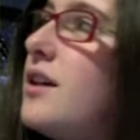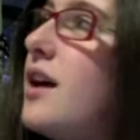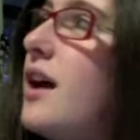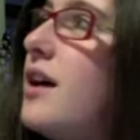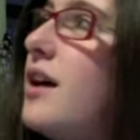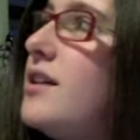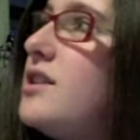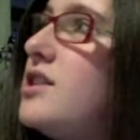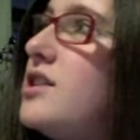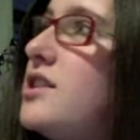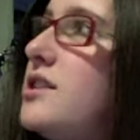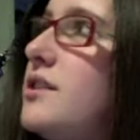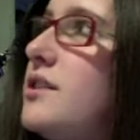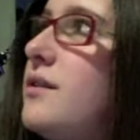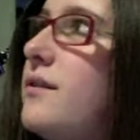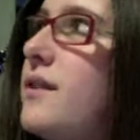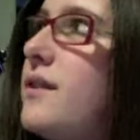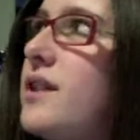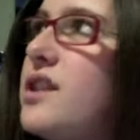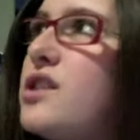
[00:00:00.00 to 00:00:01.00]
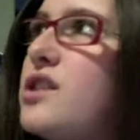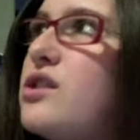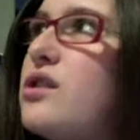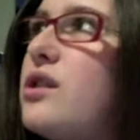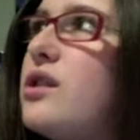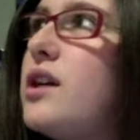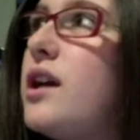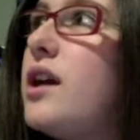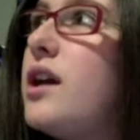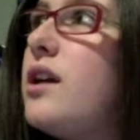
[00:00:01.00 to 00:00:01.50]
I just need to finish
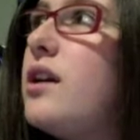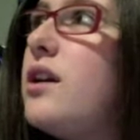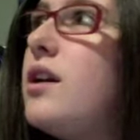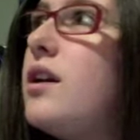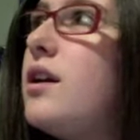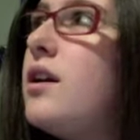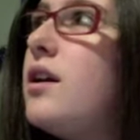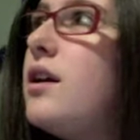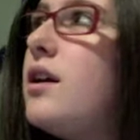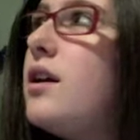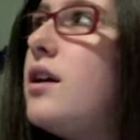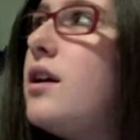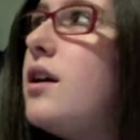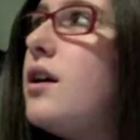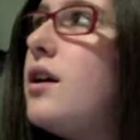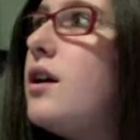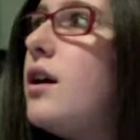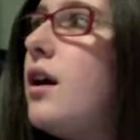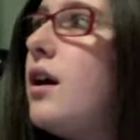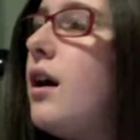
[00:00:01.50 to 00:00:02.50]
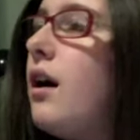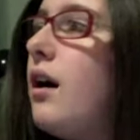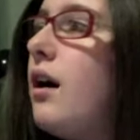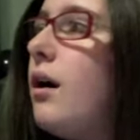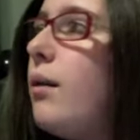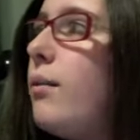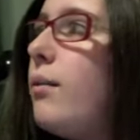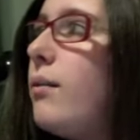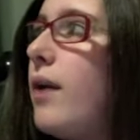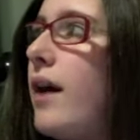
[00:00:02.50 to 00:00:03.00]
learning it.
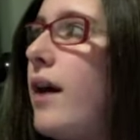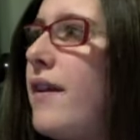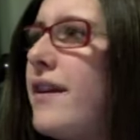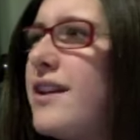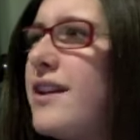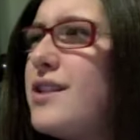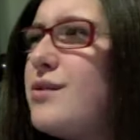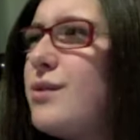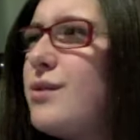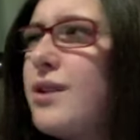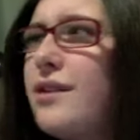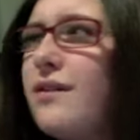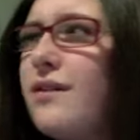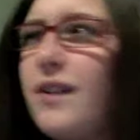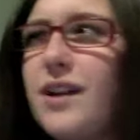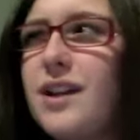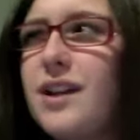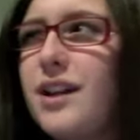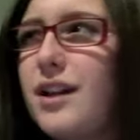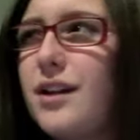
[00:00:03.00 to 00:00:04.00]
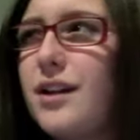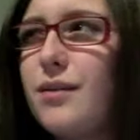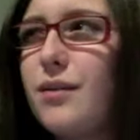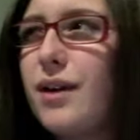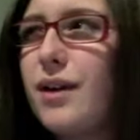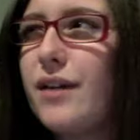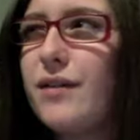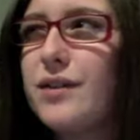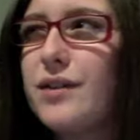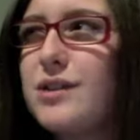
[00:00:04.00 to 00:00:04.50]
Um, I think it's really funny that
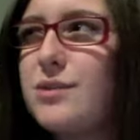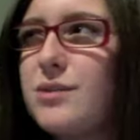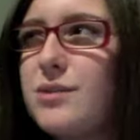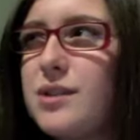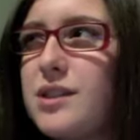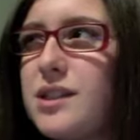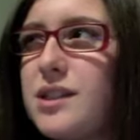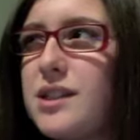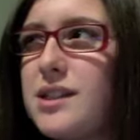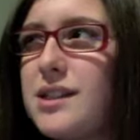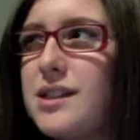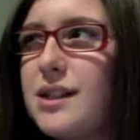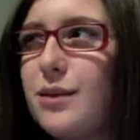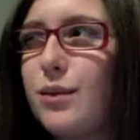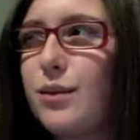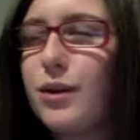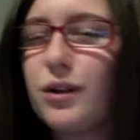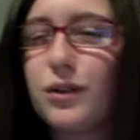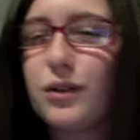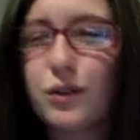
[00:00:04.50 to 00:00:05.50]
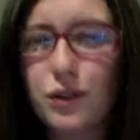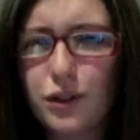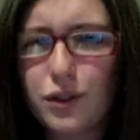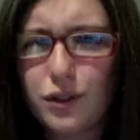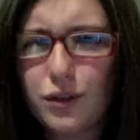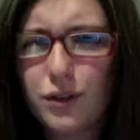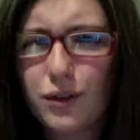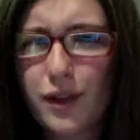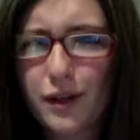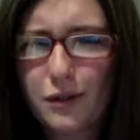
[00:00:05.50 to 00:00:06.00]
whenever someone says I want to learn a
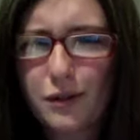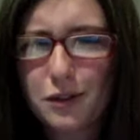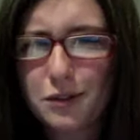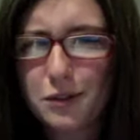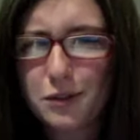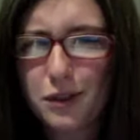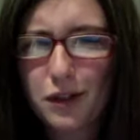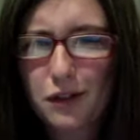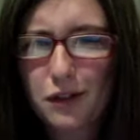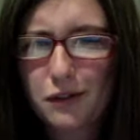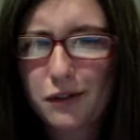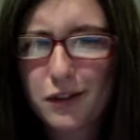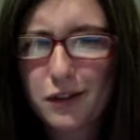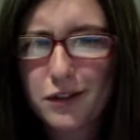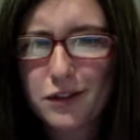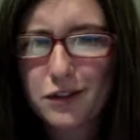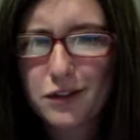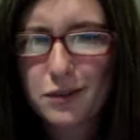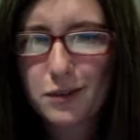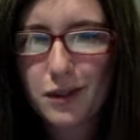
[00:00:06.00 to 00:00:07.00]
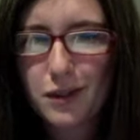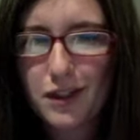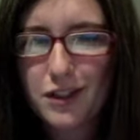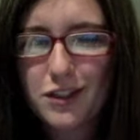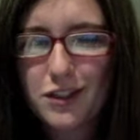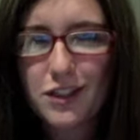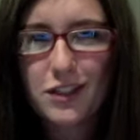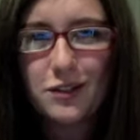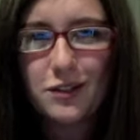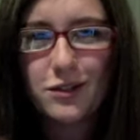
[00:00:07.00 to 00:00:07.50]
new language but not French or Spanish,
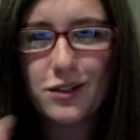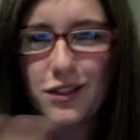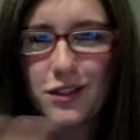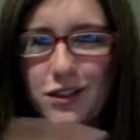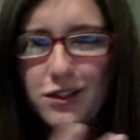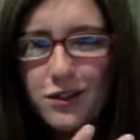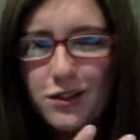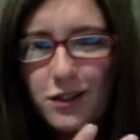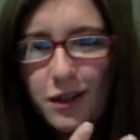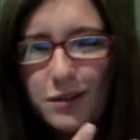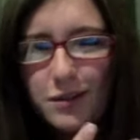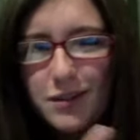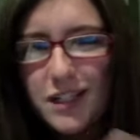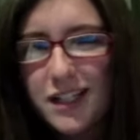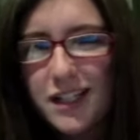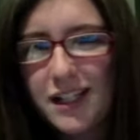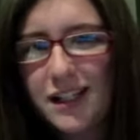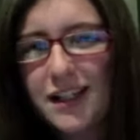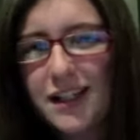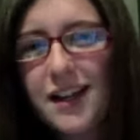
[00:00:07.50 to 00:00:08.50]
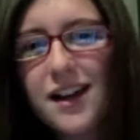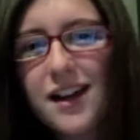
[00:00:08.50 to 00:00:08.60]
like those are the two that I'm taking